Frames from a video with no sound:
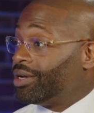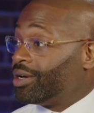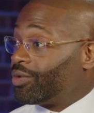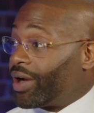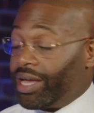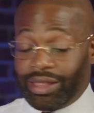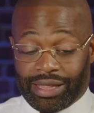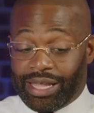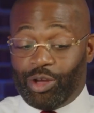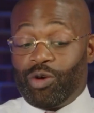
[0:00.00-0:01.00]
Right?
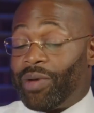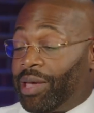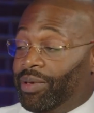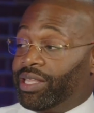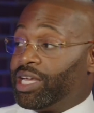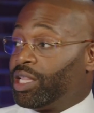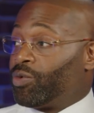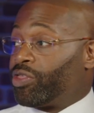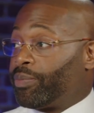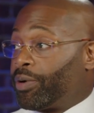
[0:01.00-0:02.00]
You might be dealing
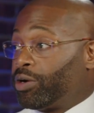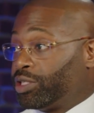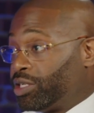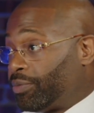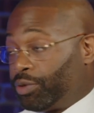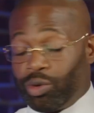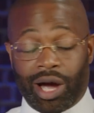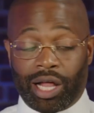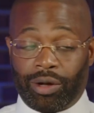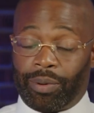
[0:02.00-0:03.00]
with a person, a blue
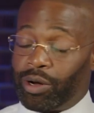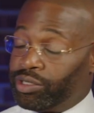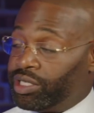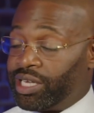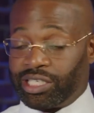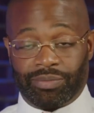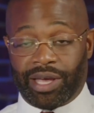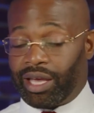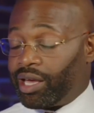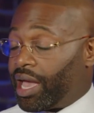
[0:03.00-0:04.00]
collar person that's
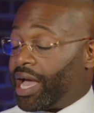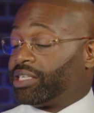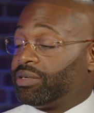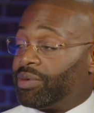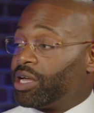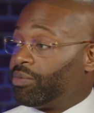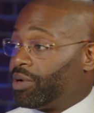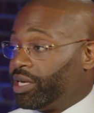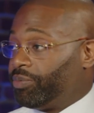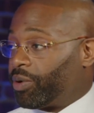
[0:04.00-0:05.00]
making X amount of
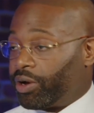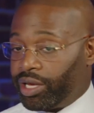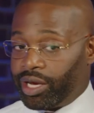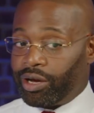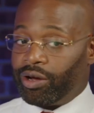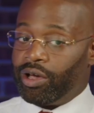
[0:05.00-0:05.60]
money per year,